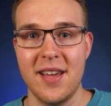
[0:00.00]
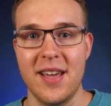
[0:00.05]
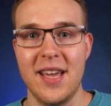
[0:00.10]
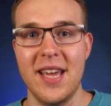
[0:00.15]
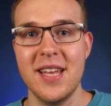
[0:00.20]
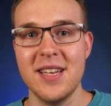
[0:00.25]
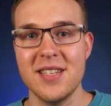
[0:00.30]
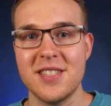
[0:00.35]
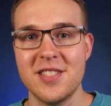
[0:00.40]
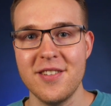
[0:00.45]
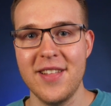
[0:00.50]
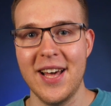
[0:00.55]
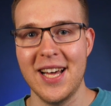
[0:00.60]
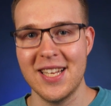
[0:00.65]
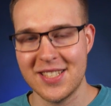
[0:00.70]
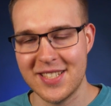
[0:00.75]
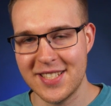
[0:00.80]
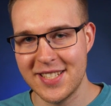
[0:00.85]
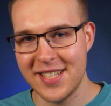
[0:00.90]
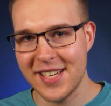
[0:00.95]
into
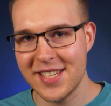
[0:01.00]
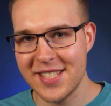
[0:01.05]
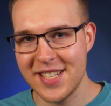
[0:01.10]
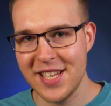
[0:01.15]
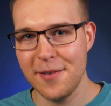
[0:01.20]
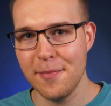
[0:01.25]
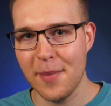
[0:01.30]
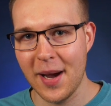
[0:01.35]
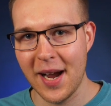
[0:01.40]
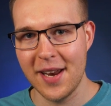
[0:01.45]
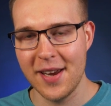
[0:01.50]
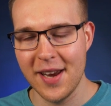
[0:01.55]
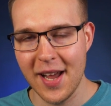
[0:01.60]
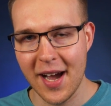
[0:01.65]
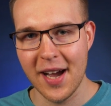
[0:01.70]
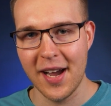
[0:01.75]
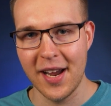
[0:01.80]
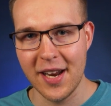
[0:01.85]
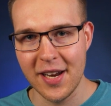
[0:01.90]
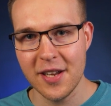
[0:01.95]
that 16 by
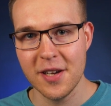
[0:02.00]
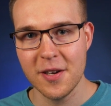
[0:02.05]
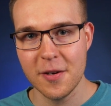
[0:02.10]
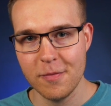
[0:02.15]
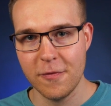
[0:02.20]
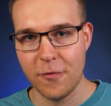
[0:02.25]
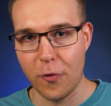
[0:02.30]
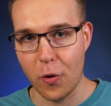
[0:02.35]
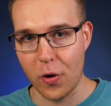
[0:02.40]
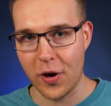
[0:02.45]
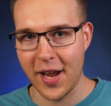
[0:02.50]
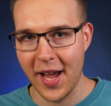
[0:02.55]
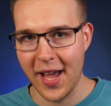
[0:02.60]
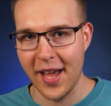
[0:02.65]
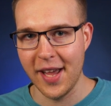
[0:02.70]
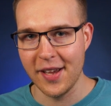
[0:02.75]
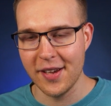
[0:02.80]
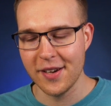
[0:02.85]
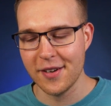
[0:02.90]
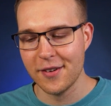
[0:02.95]
9
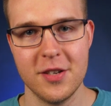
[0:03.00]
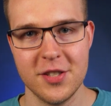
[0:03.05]
4K.